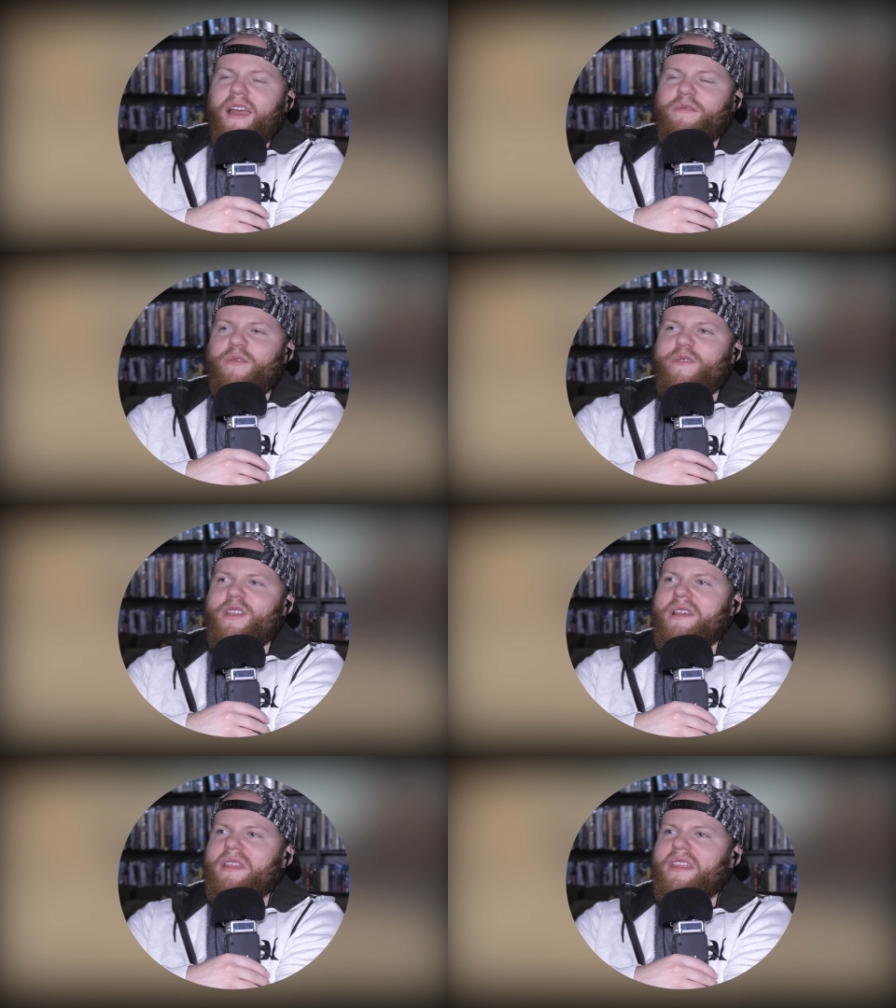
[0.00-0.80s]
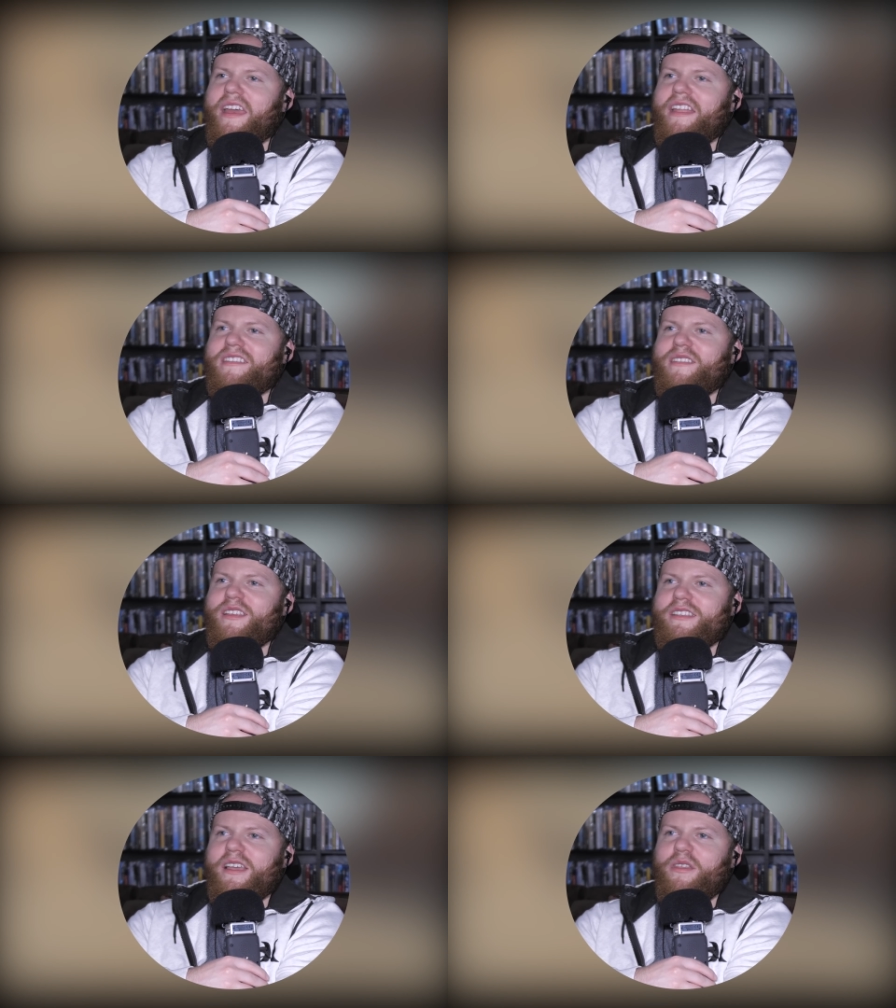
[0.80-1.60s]
I have a feeling that
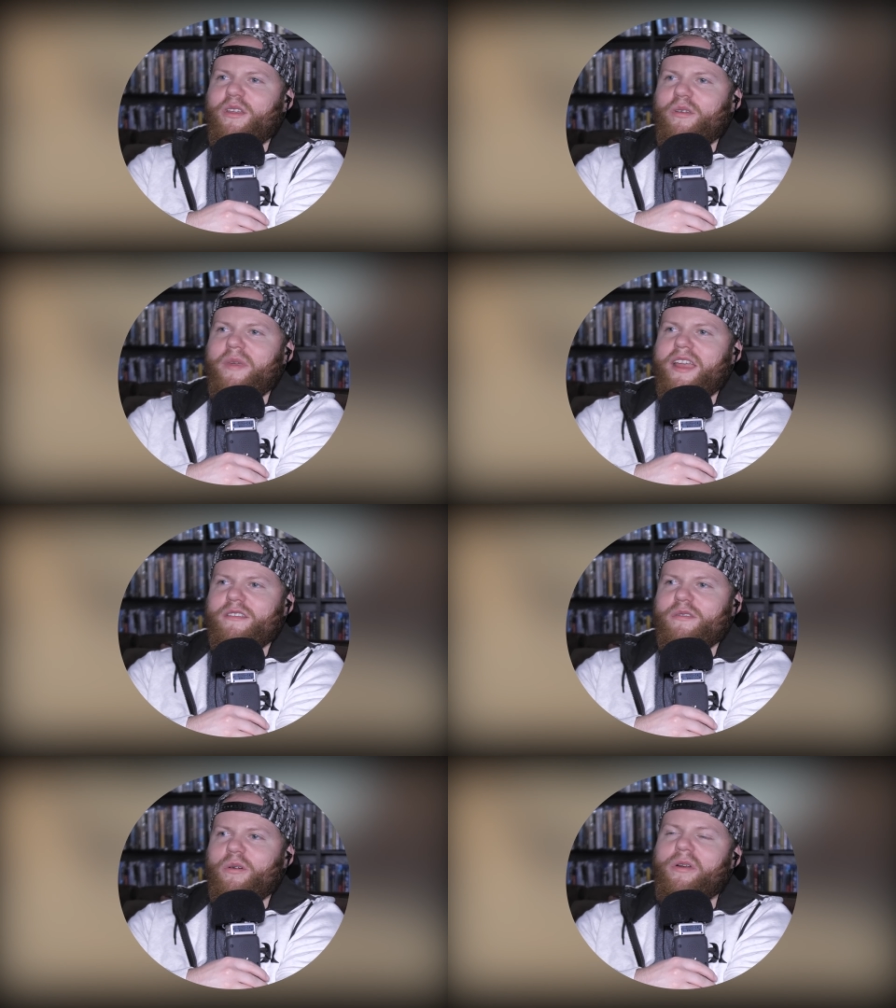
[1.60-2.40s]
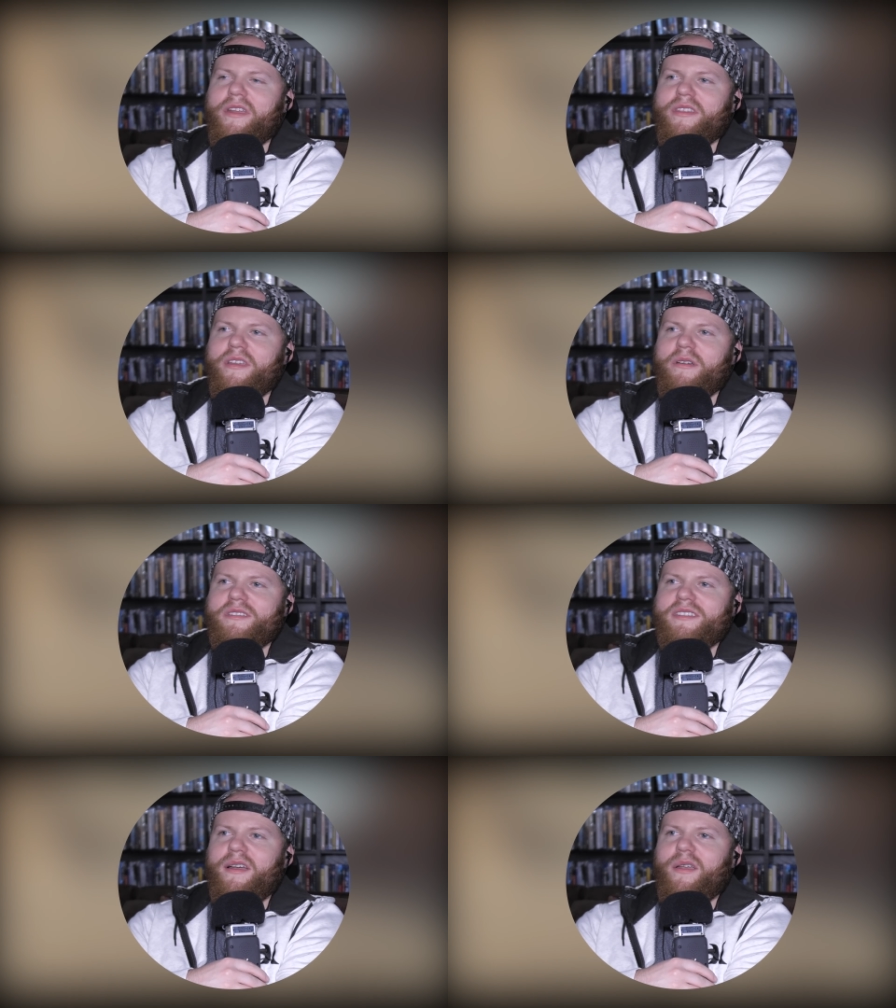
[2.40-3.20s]
this other Mandalorian, though,
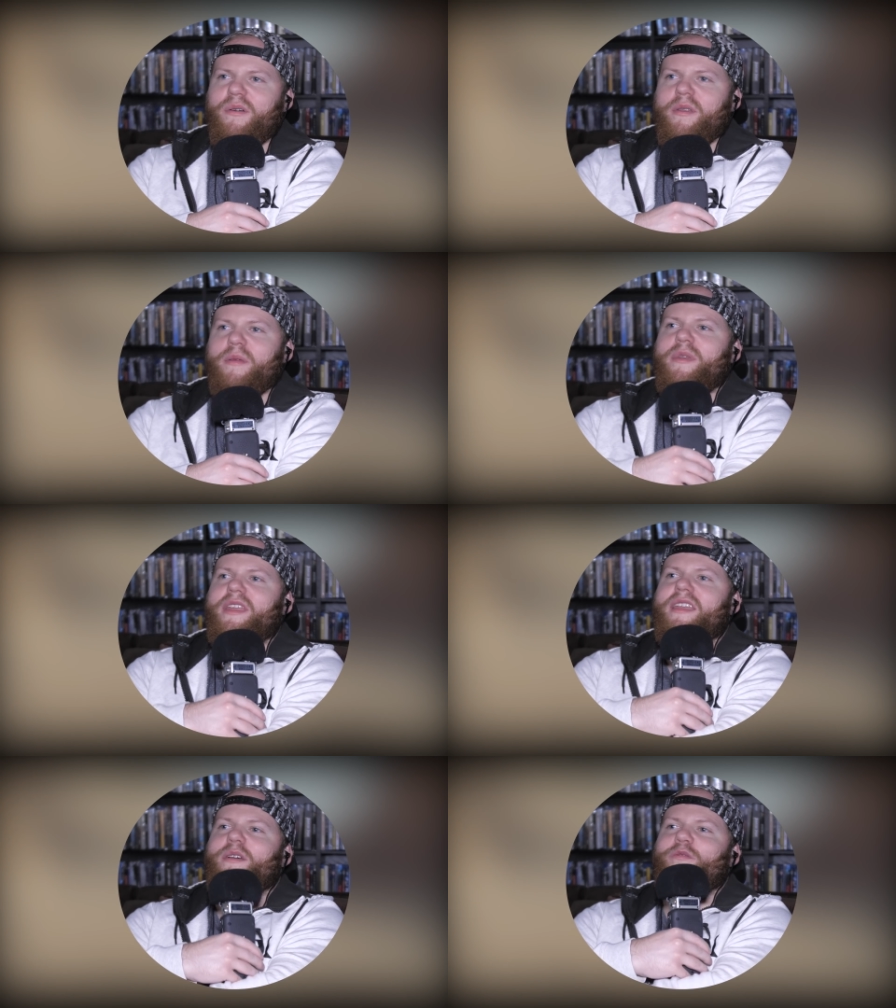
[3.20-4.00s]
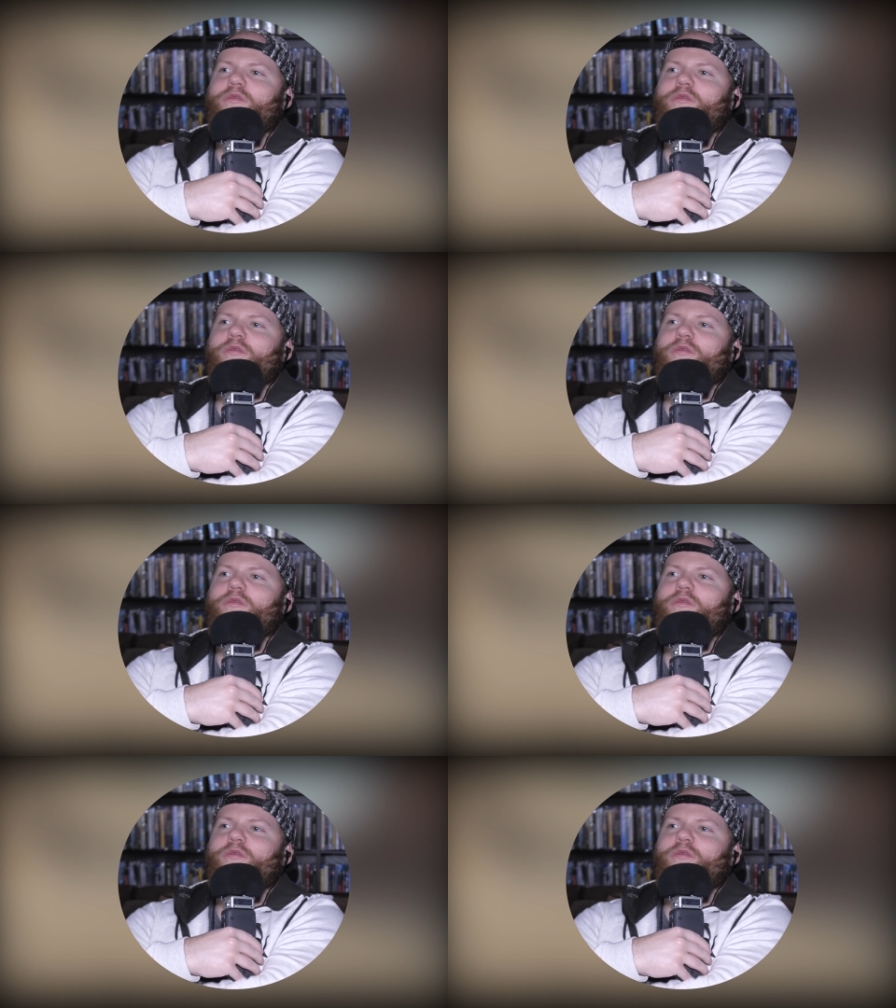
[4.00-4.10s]
is not going to be a